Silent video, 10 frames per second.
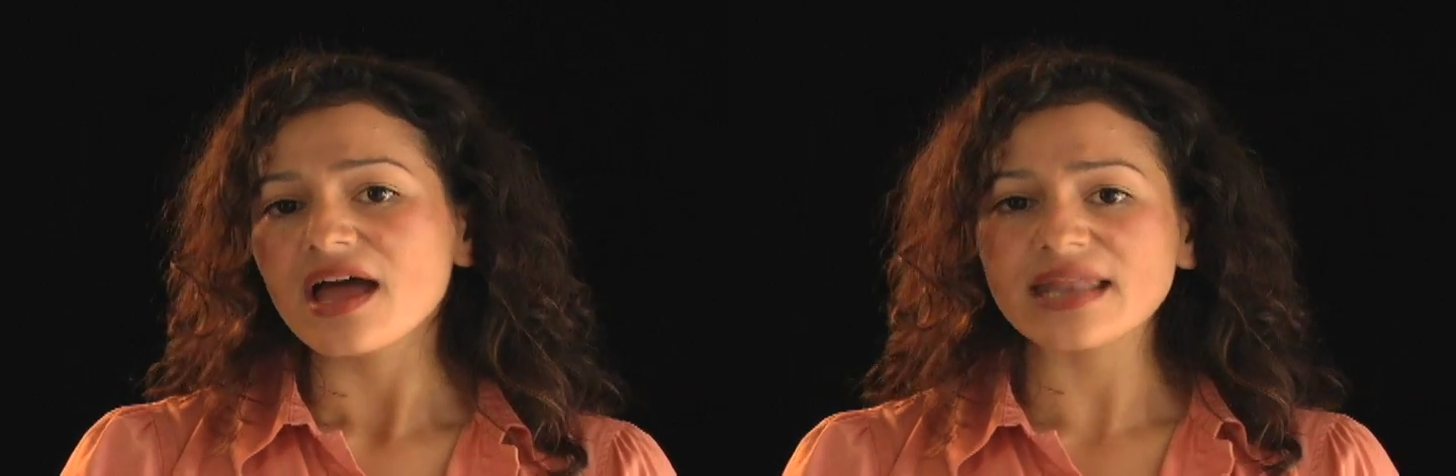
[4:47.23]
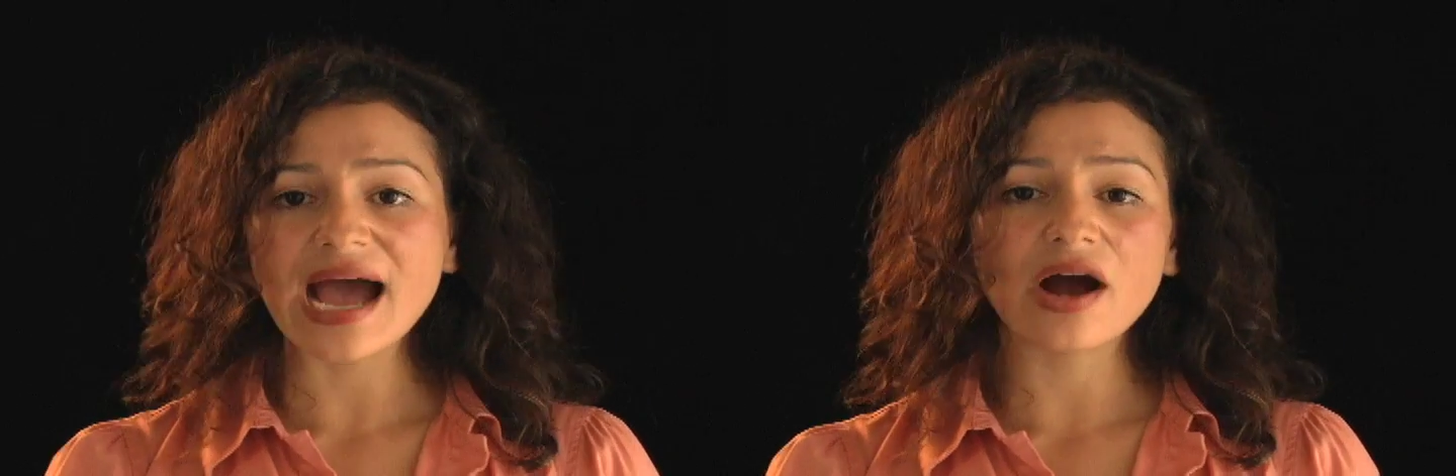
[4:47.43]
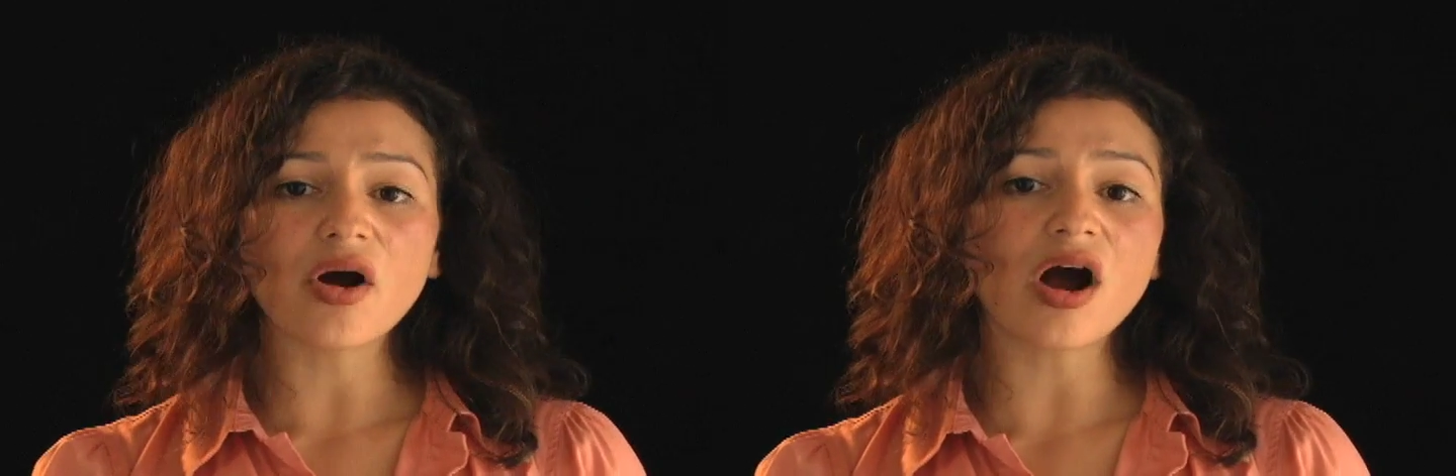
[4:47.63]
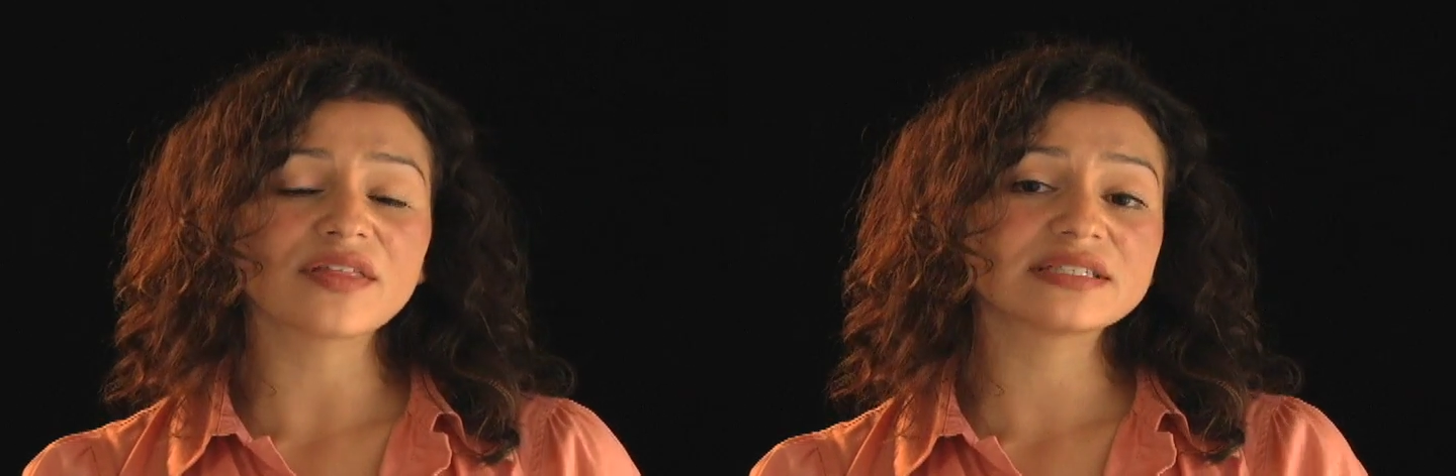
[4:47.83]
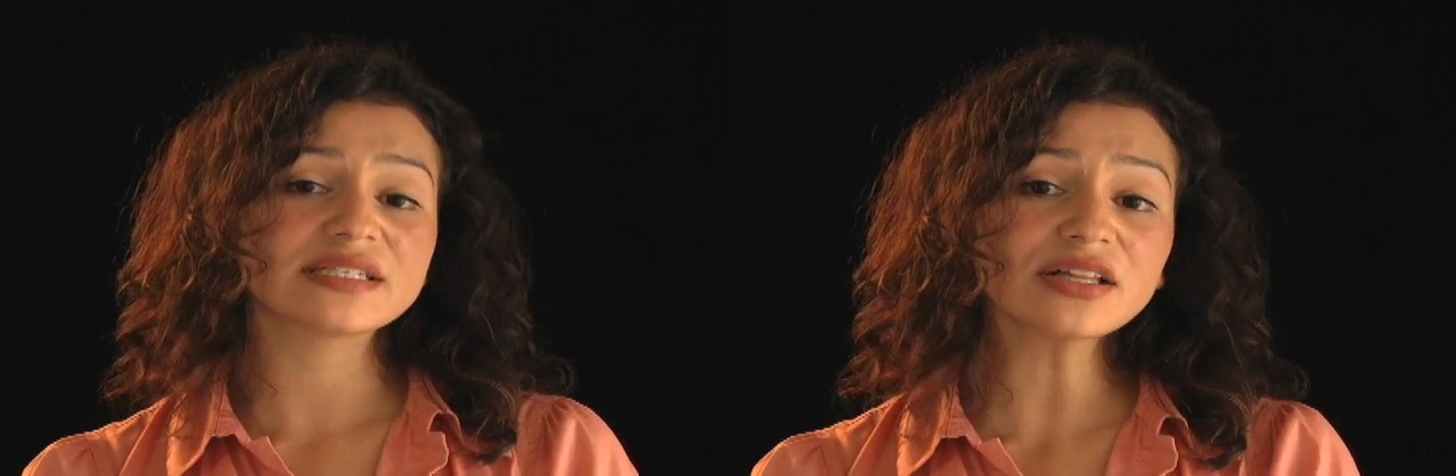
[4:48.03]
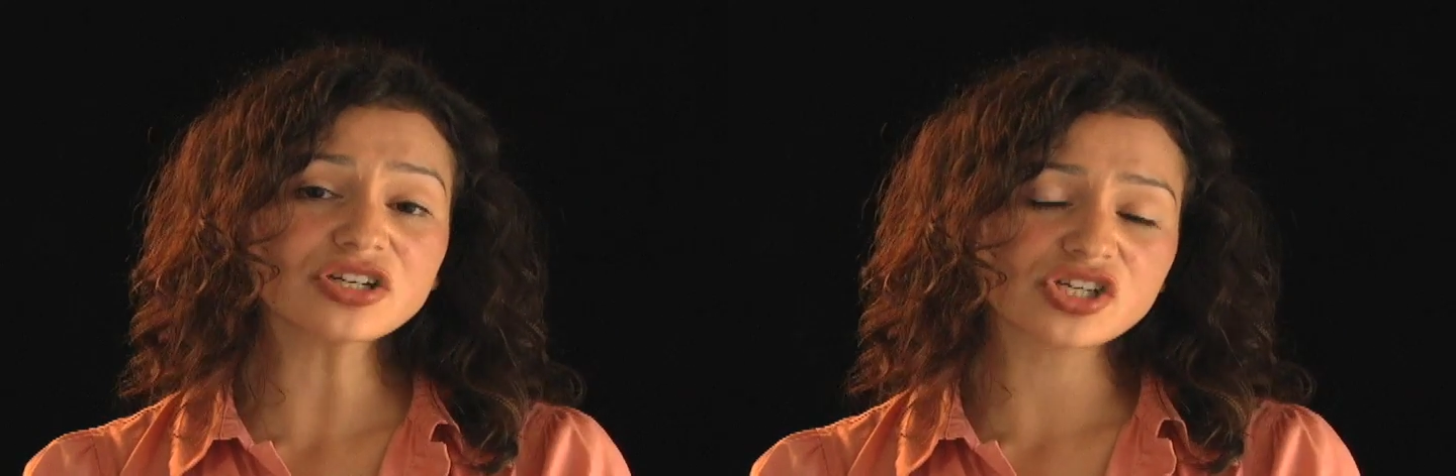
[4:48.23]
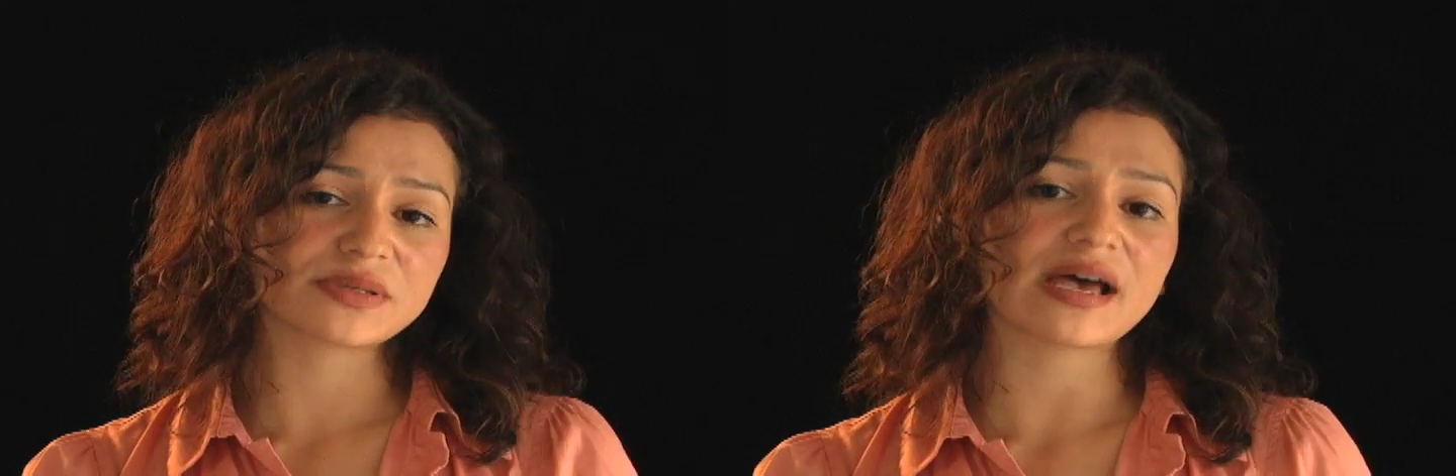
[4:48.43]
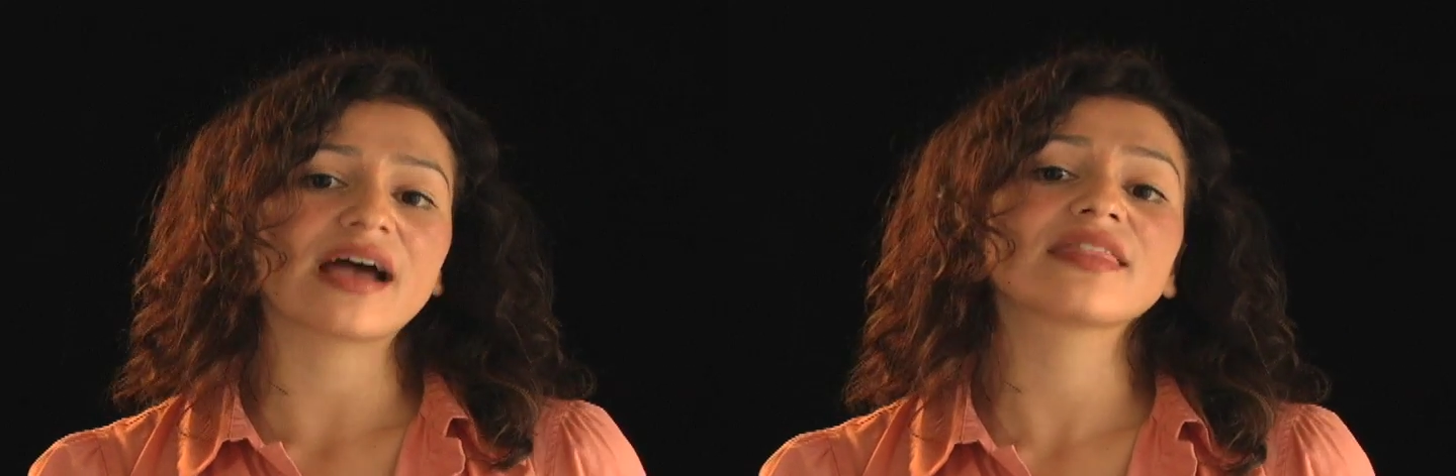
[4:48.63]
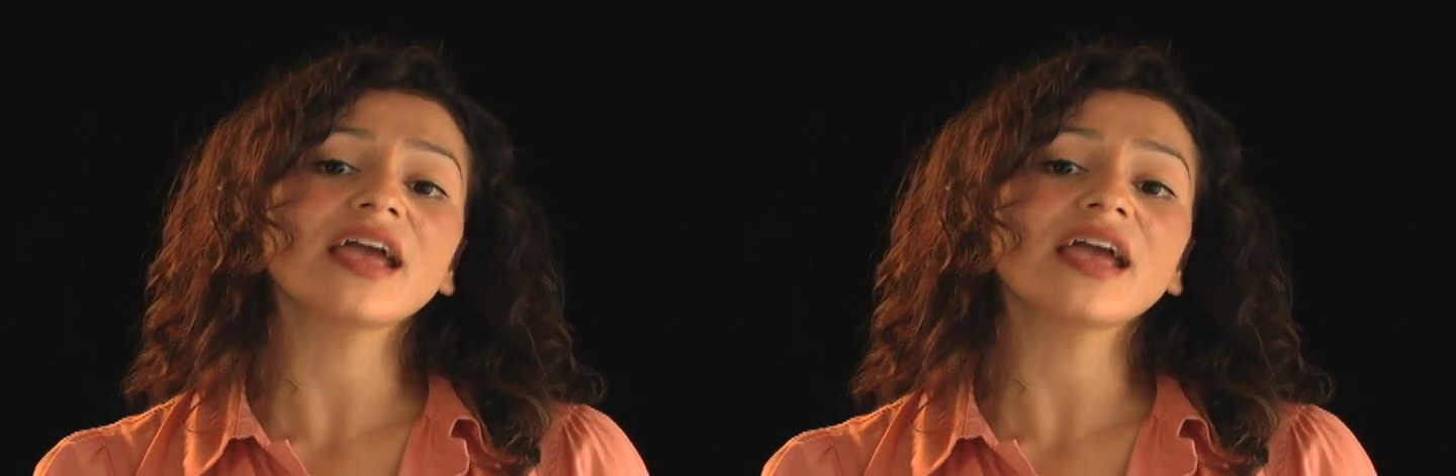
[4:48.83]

Now, on the dealership side,